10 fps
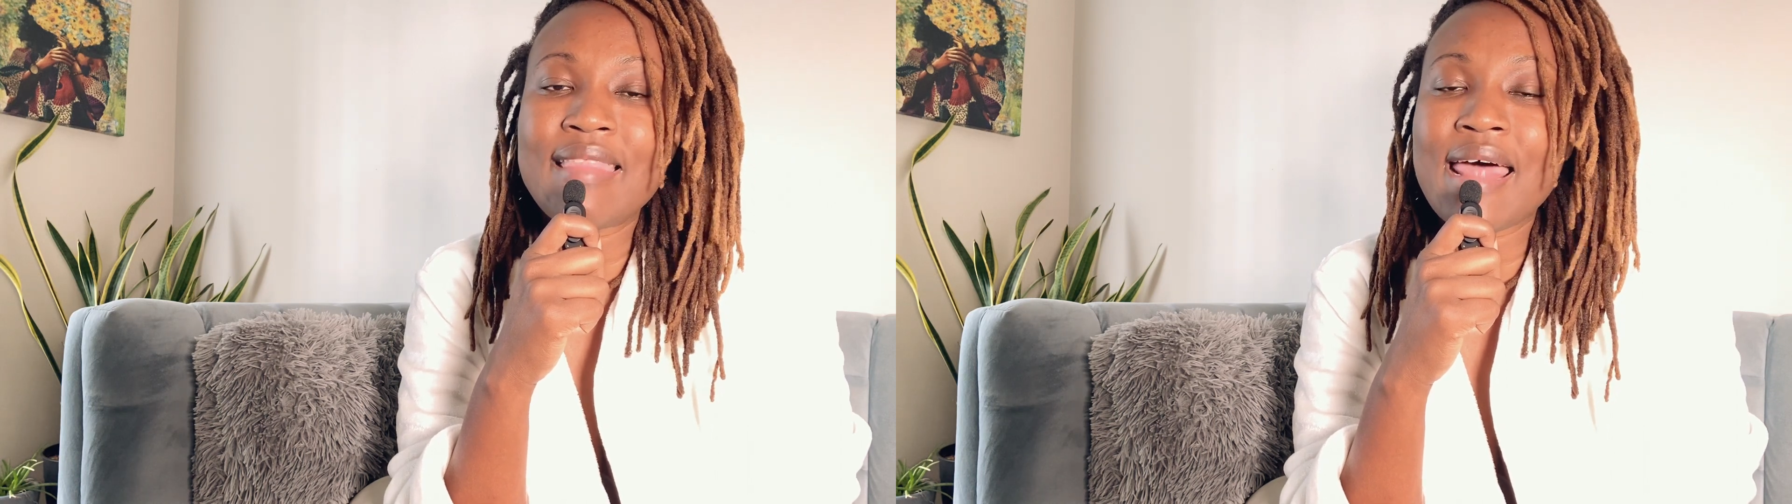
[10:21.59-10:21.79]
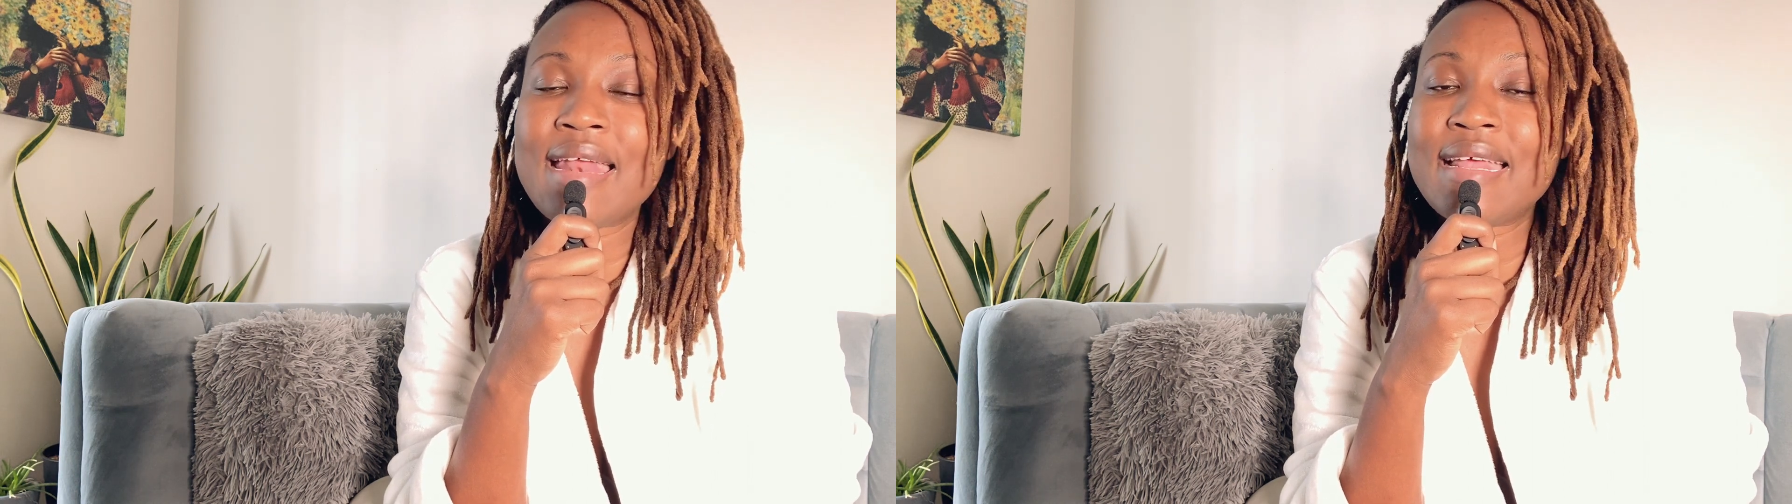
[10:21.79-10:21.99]

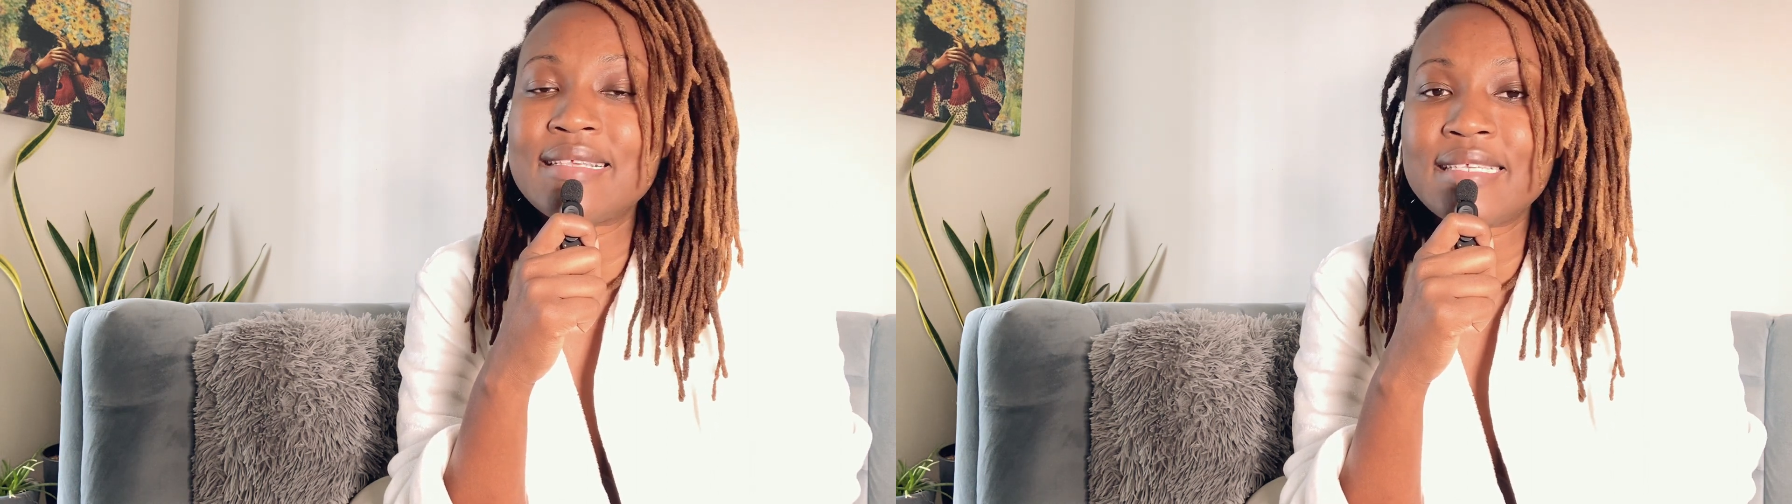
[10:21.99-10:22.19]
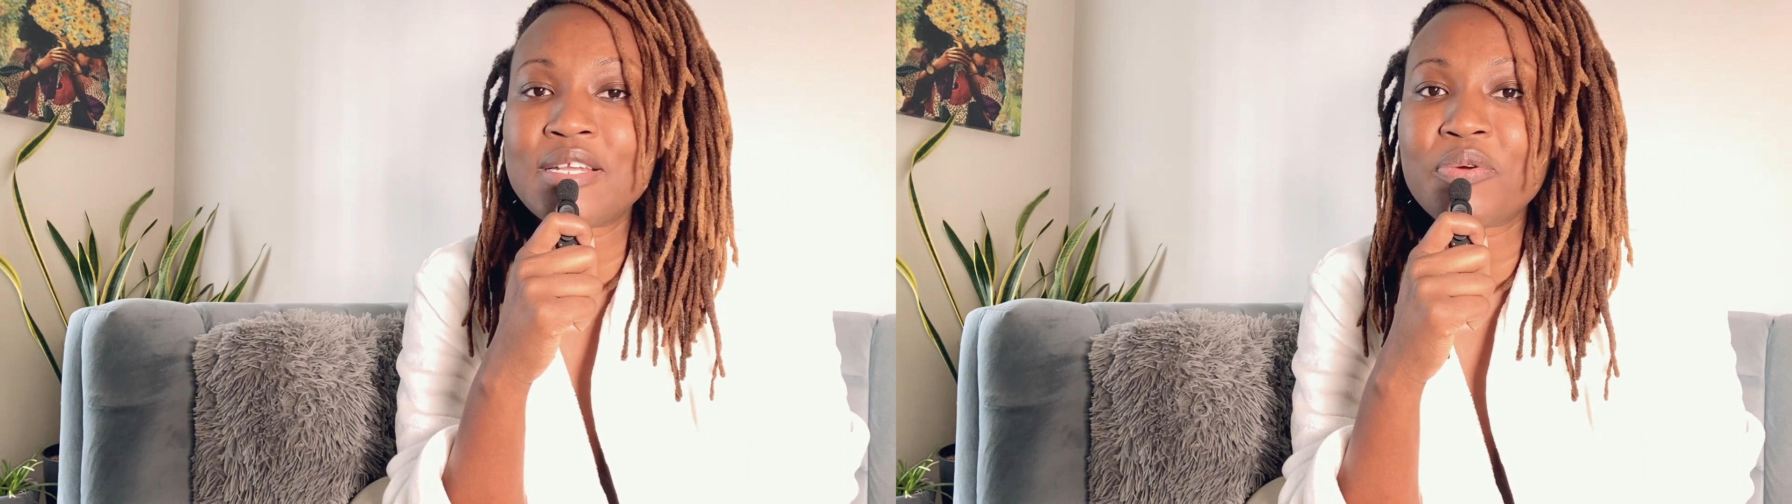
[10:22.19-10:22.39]
that it
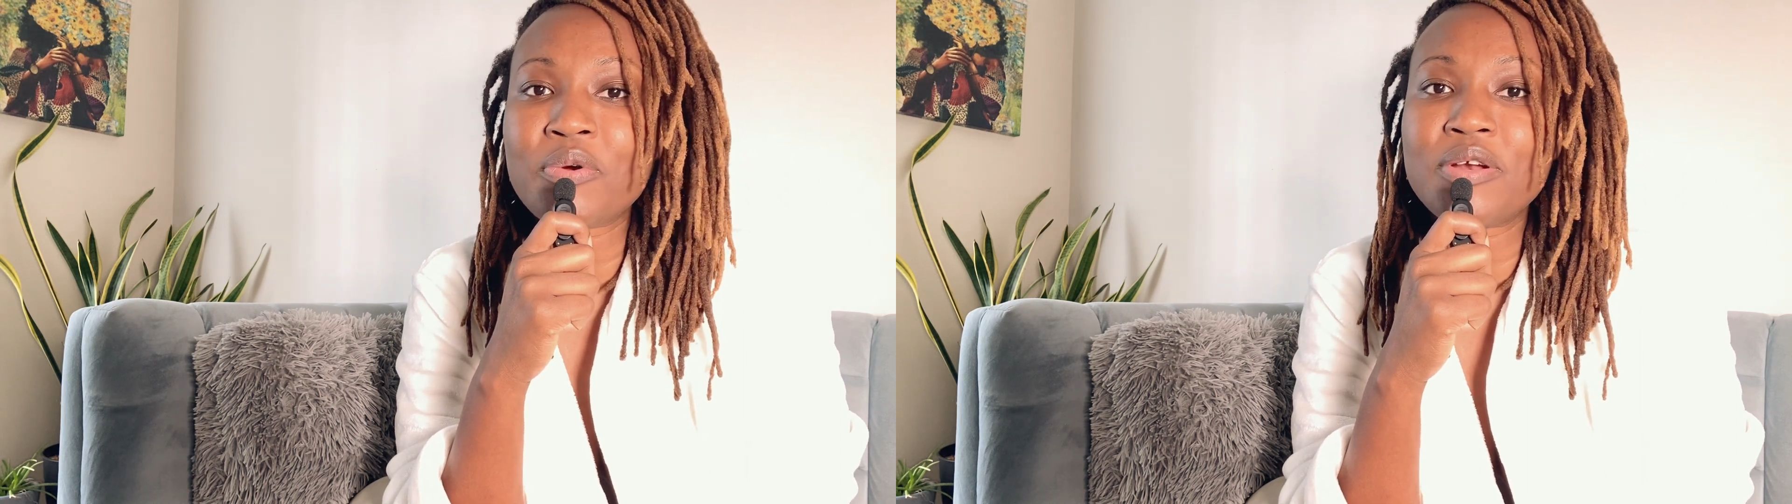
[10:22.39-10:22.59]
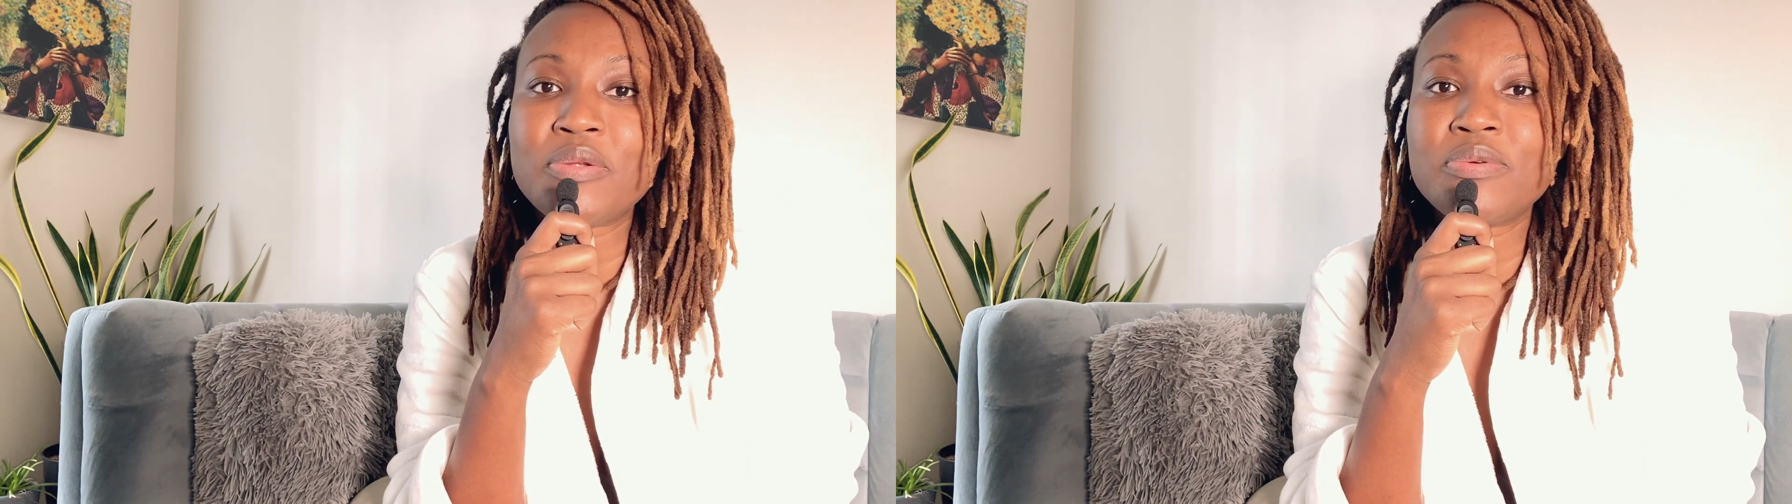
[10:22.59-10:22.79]
isn't
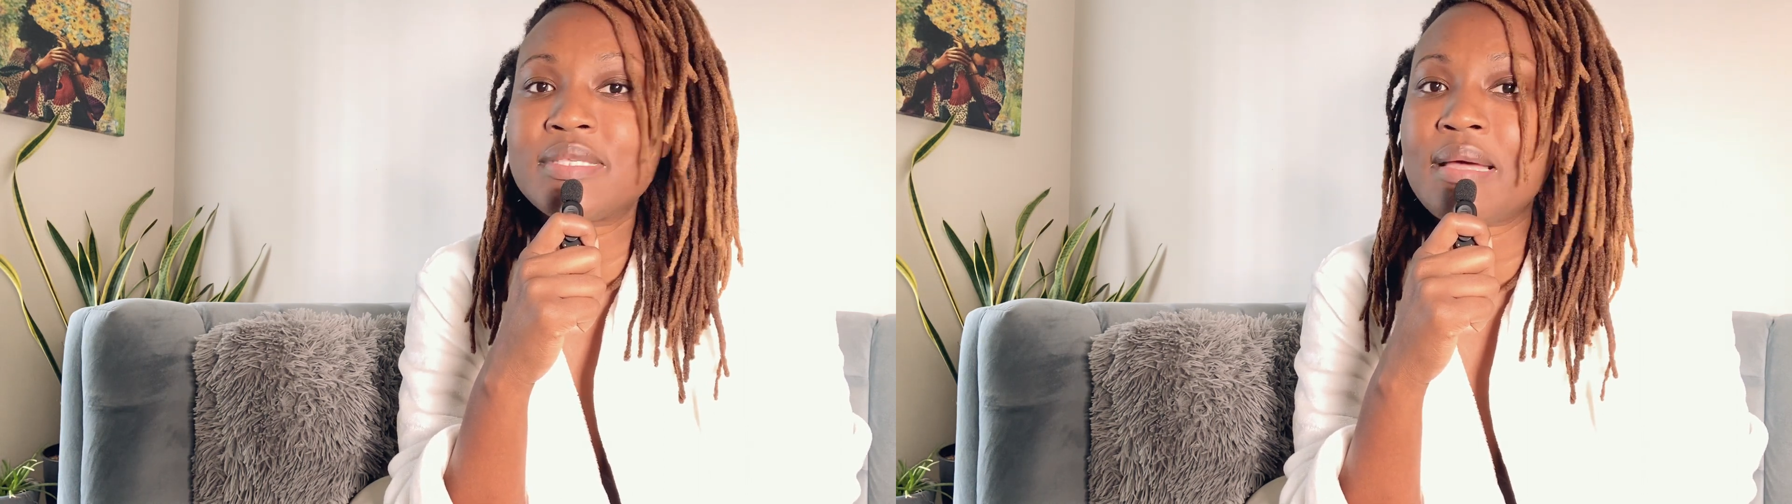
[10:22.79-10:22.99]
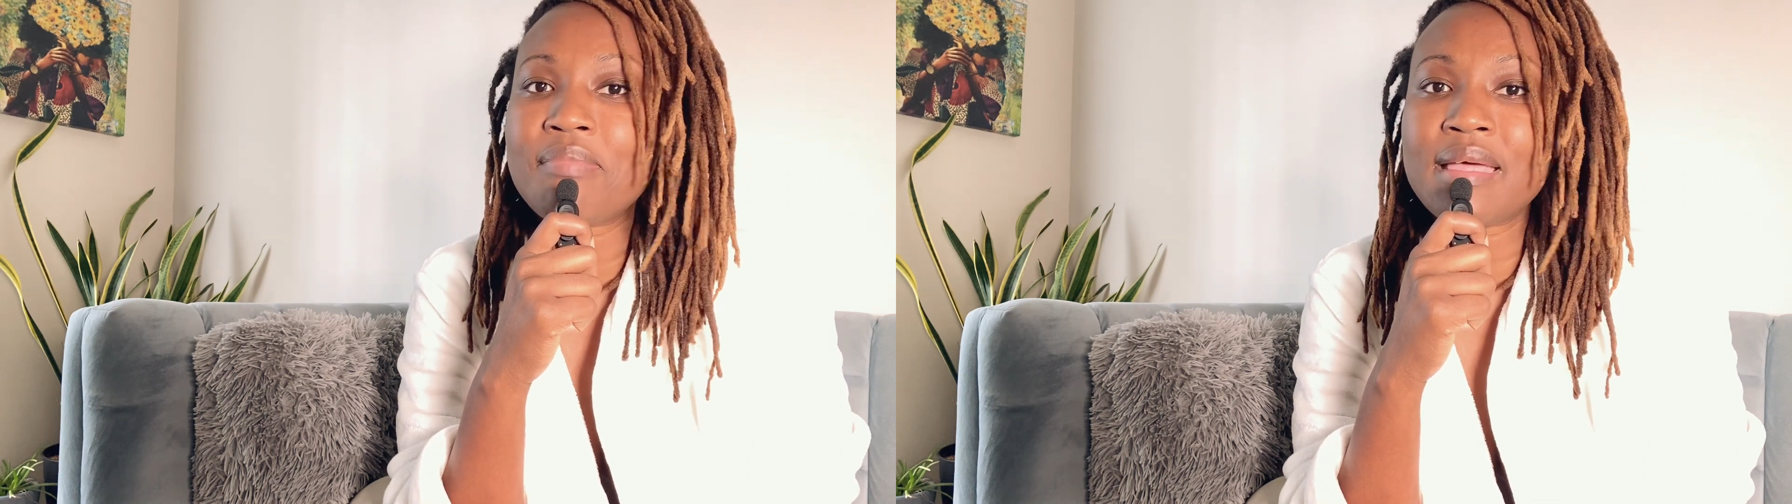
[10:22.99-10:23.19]
or do
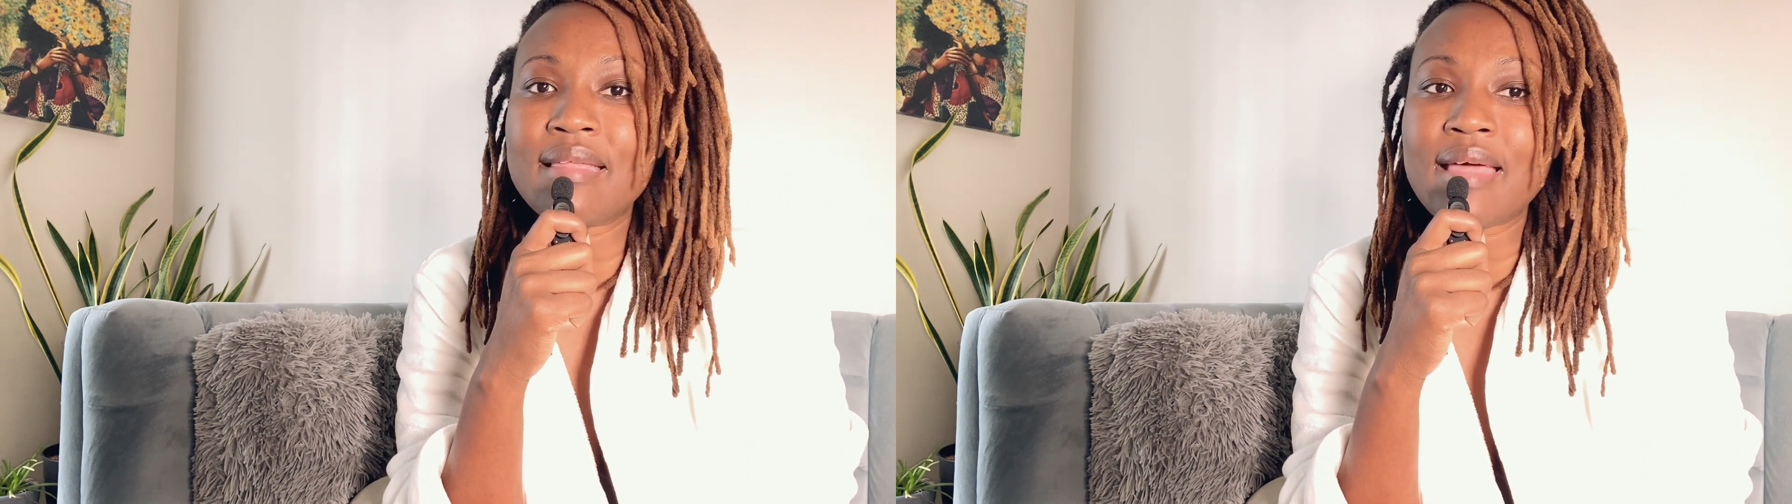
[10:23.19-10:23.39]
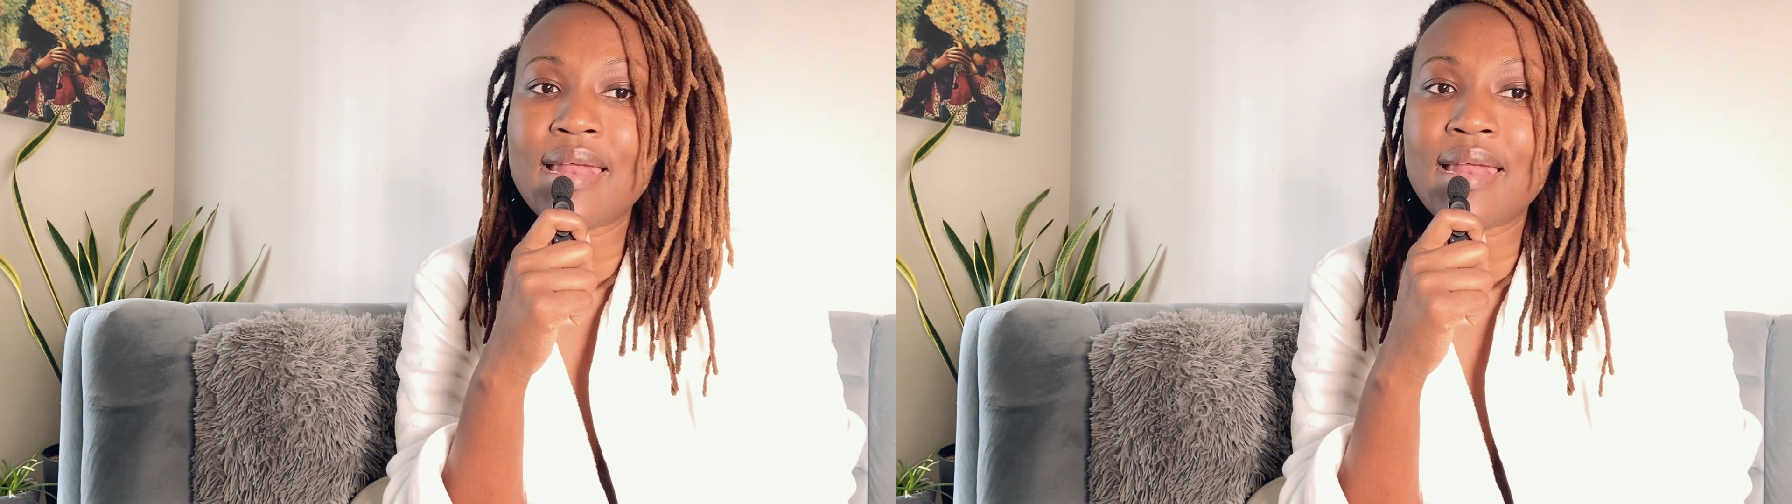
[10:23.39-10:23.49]
something